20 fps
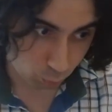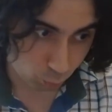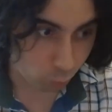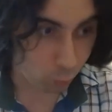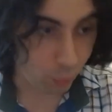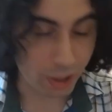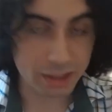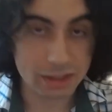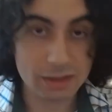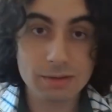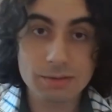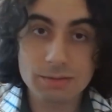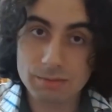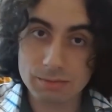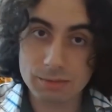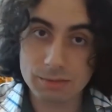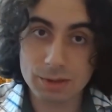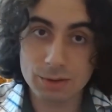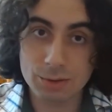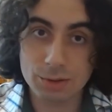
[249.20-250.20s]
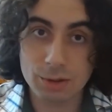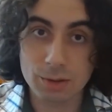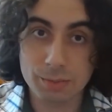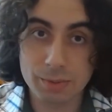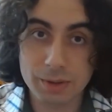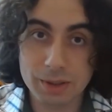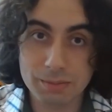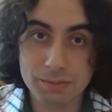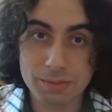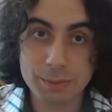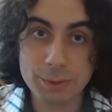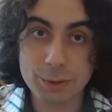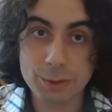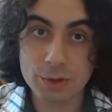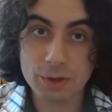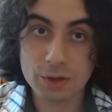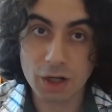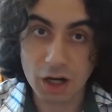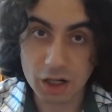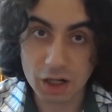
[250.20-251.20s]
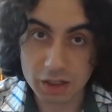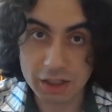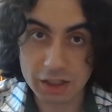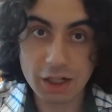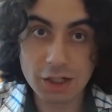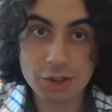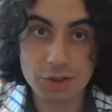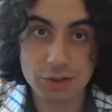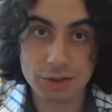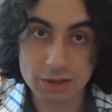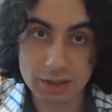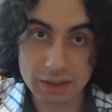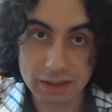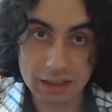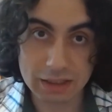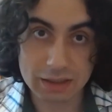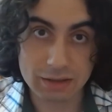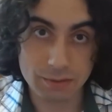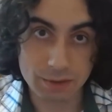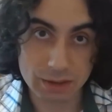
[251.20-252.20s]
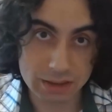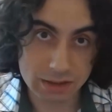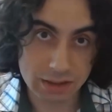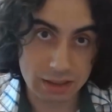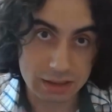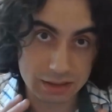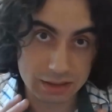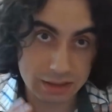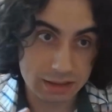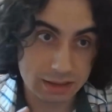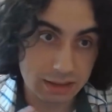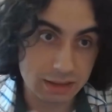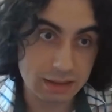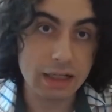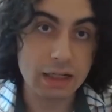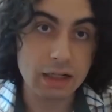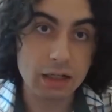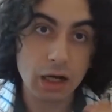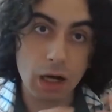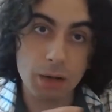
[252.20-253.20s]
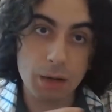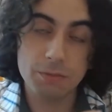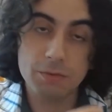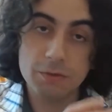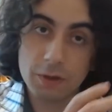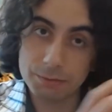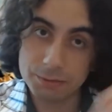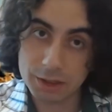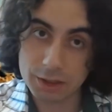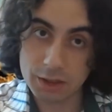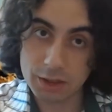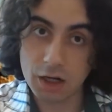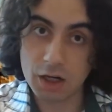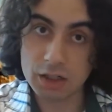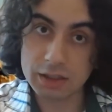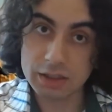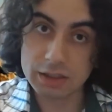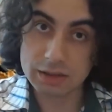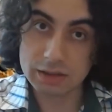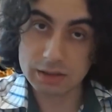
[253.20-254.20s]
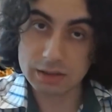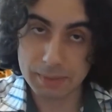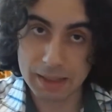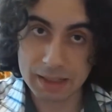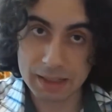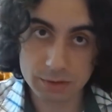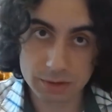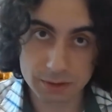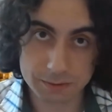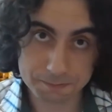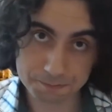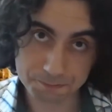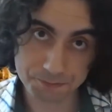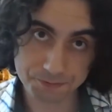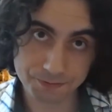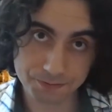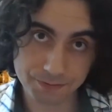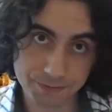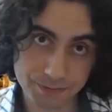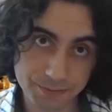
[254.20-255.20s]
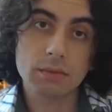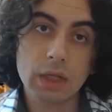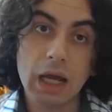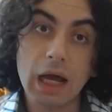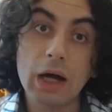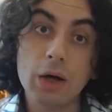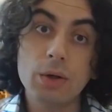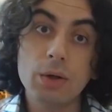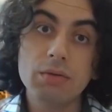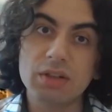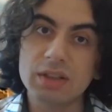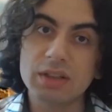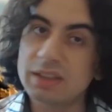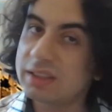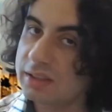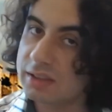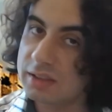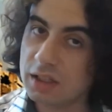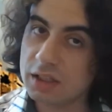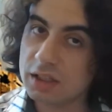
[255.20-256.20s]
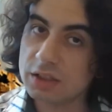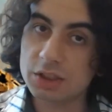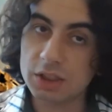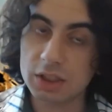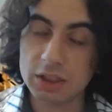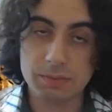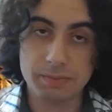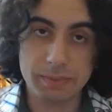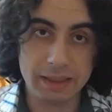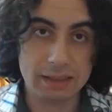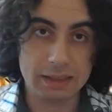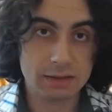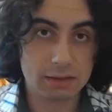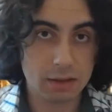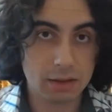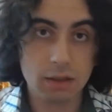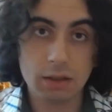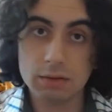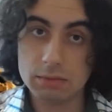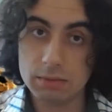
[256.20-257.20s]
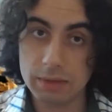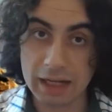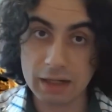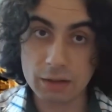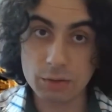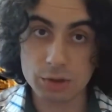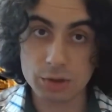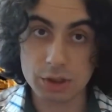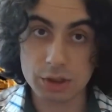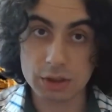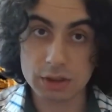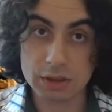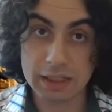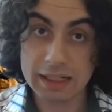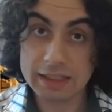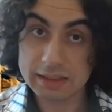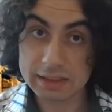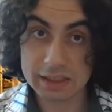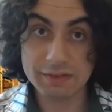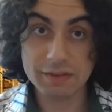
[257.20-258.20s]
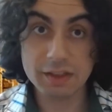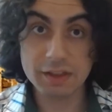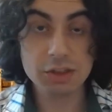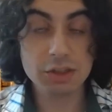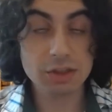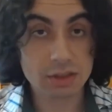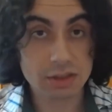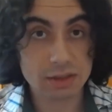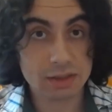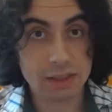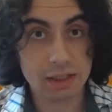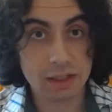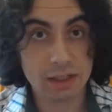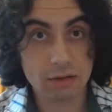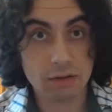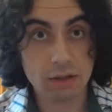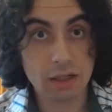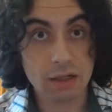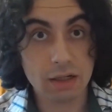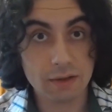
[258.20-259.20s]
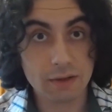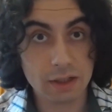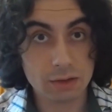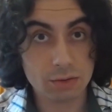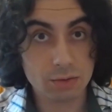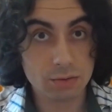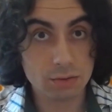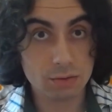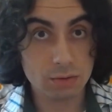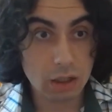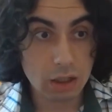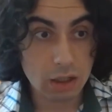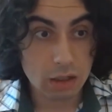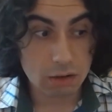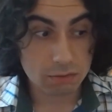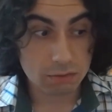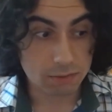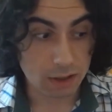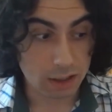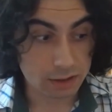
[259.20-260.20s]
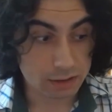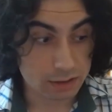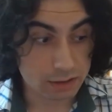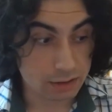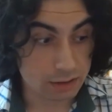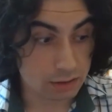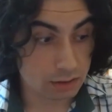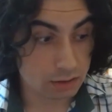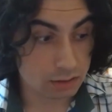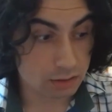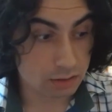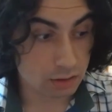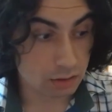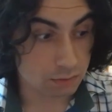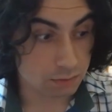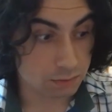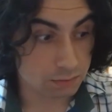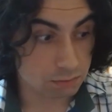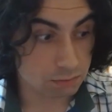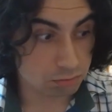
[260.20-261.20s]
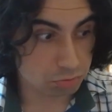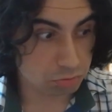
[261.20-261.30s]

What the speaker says: white Indo-European people Caucasians, again, with this idea that they come from the Caucasus Mountain. However, this is not just based on languages. Excavations in the area have led to findings of